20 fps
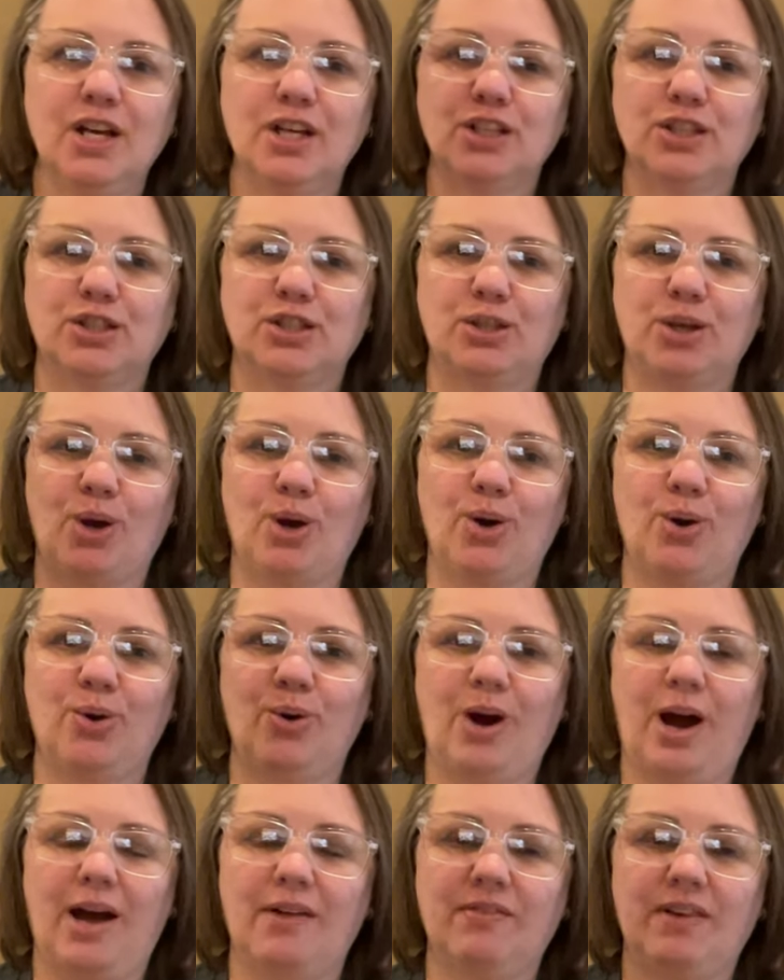
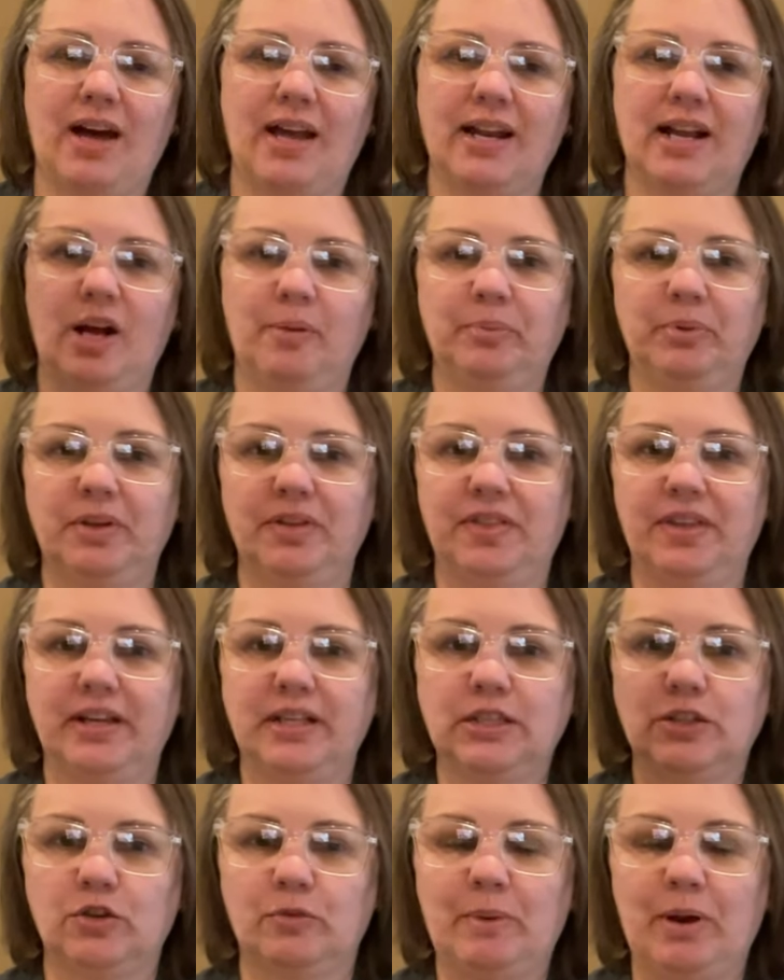So I've got a couple of
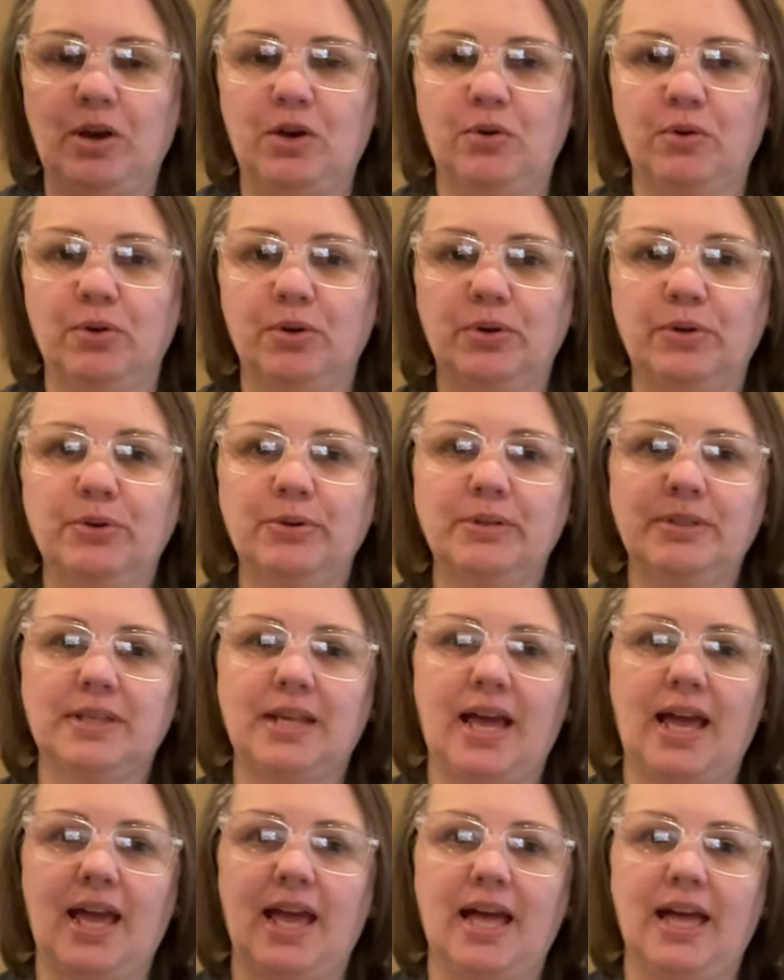things for my cruise
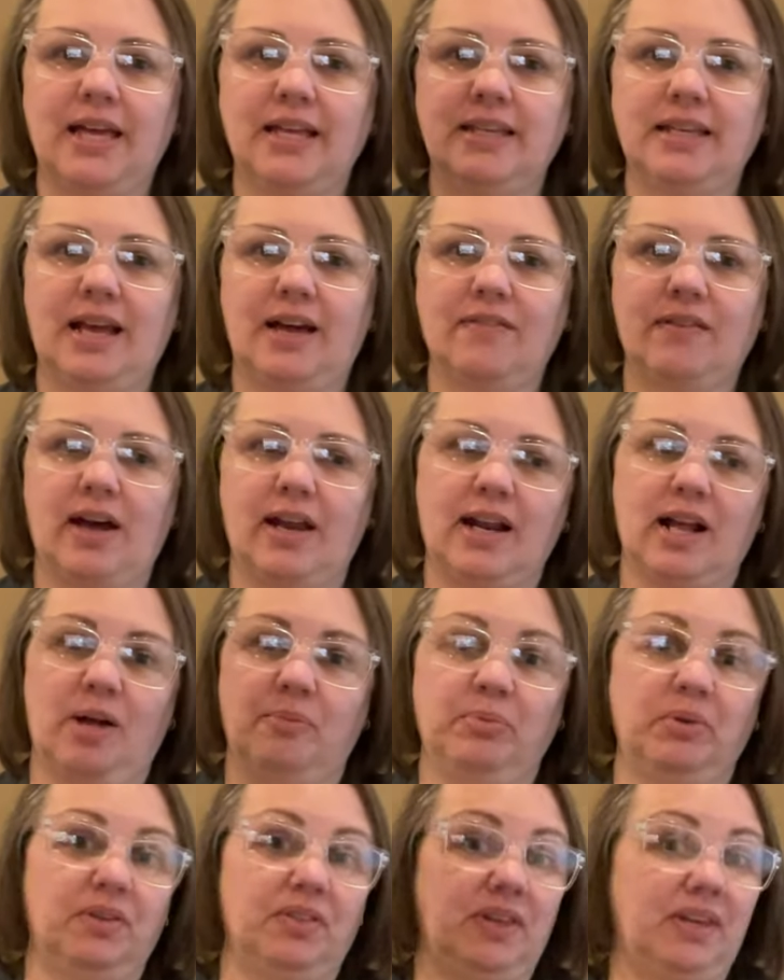and I've got a
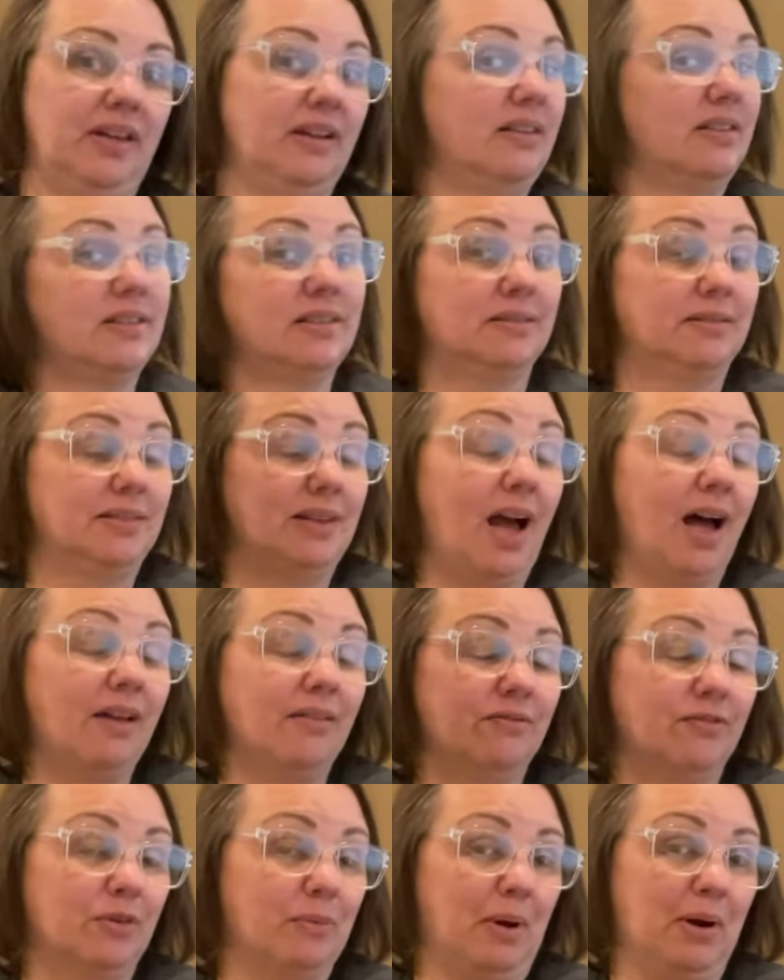couple of things not
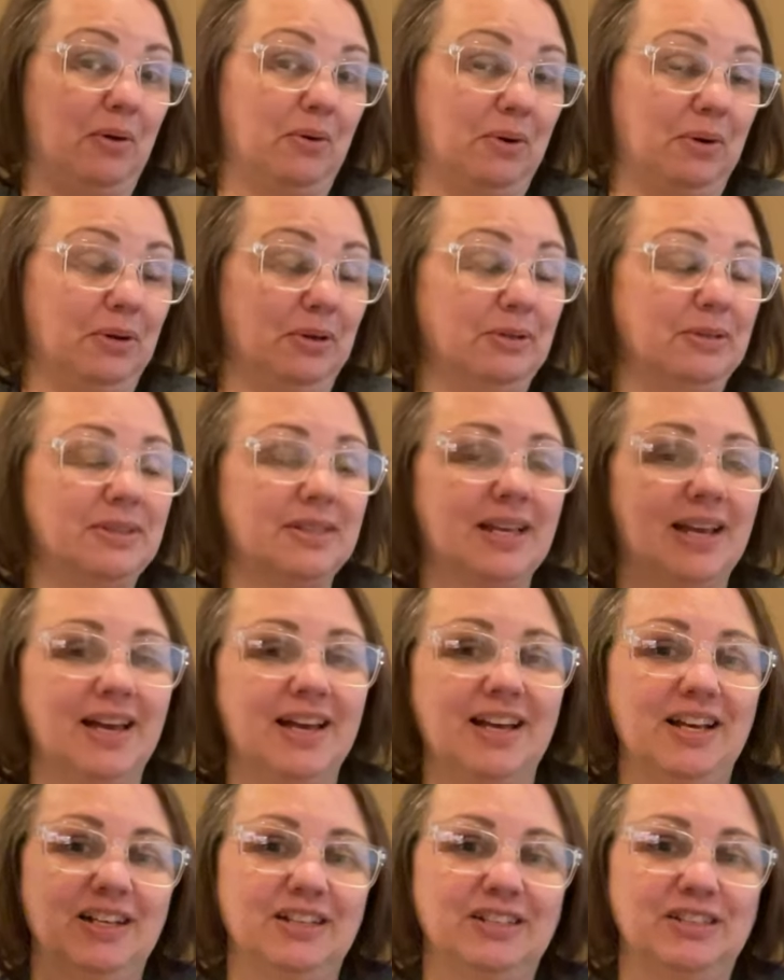for my cruise.
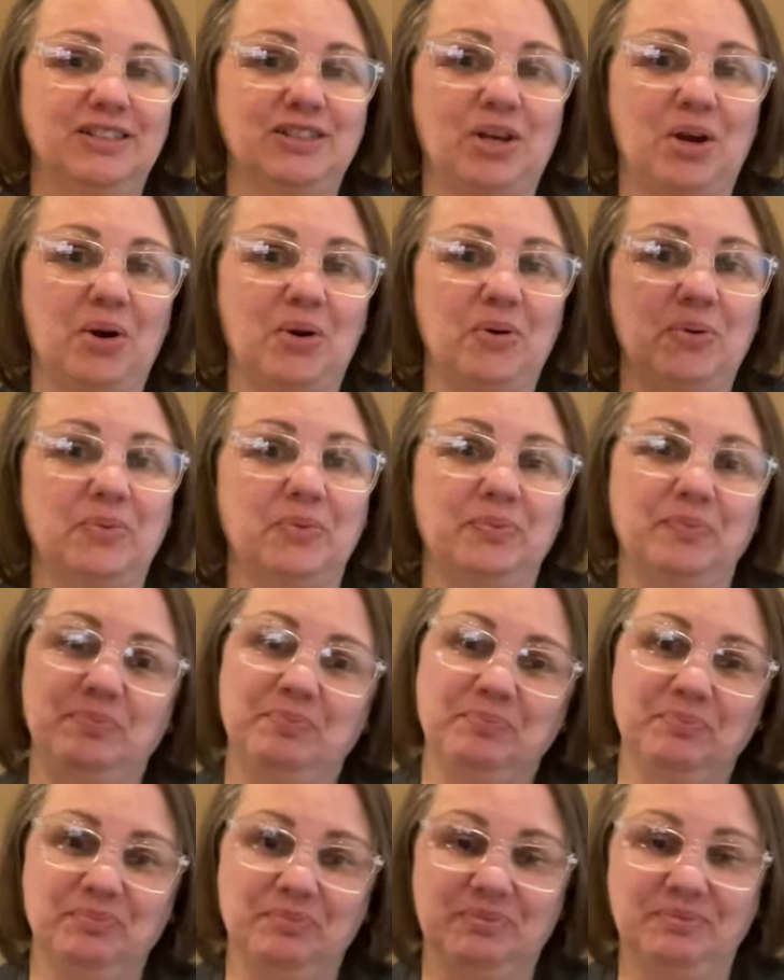So
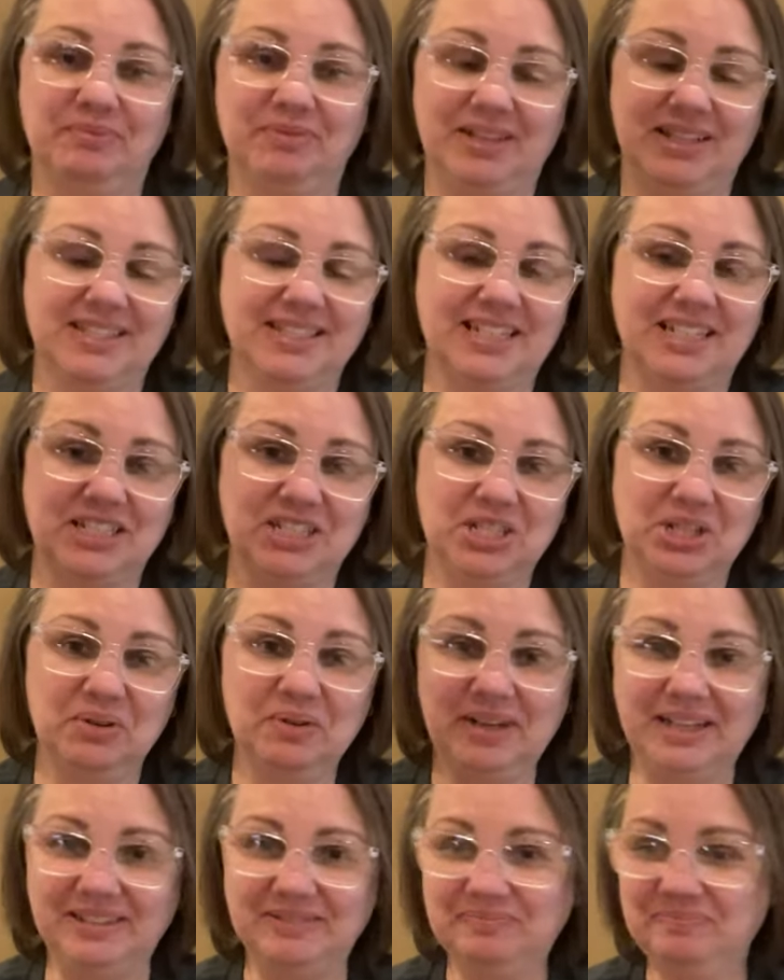let's get to
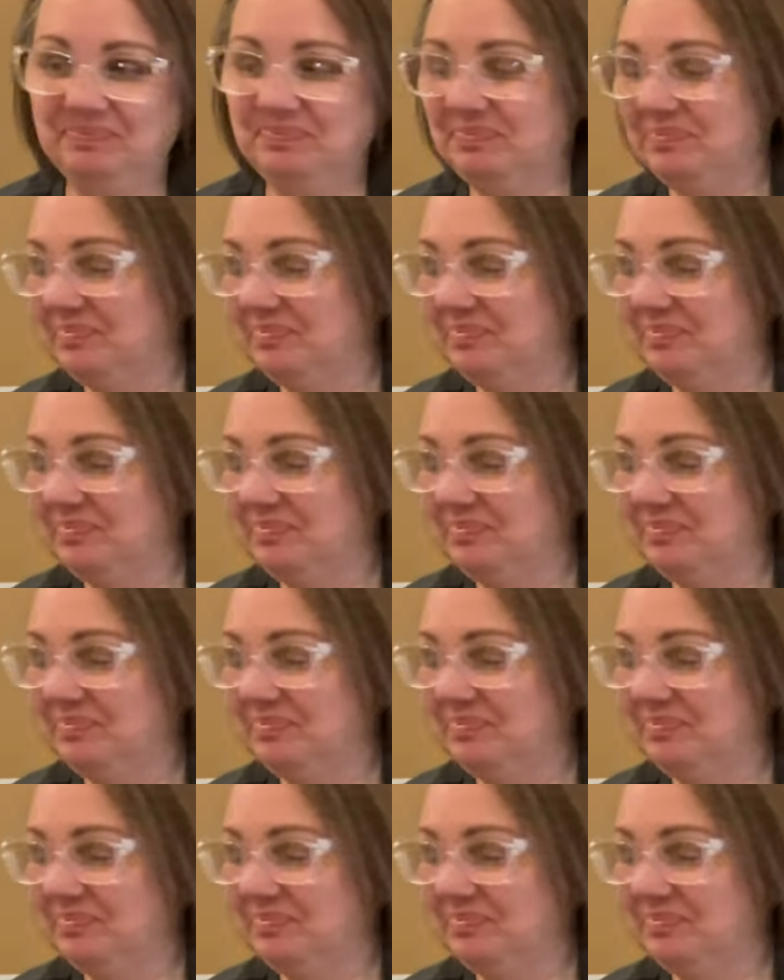it.